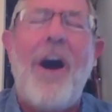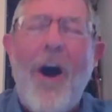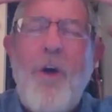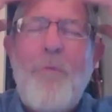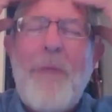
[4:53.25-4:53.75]

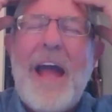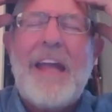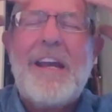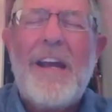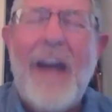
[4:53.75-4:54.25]
Oh
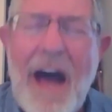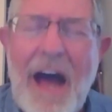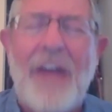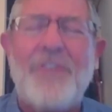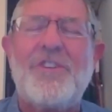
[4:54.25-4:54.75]
my
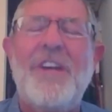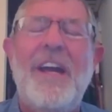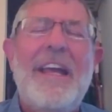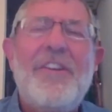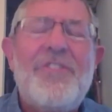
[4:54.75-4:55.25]
gosh,
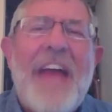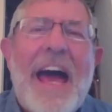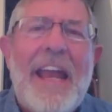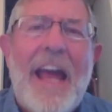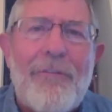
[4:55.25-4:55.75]
is
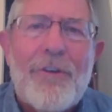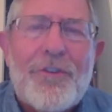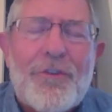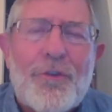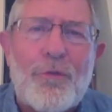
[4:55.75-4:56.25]
that ever
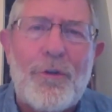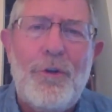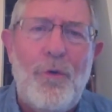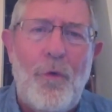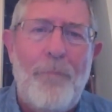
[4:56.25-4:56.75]

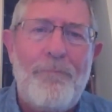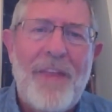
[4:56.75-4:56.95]
true?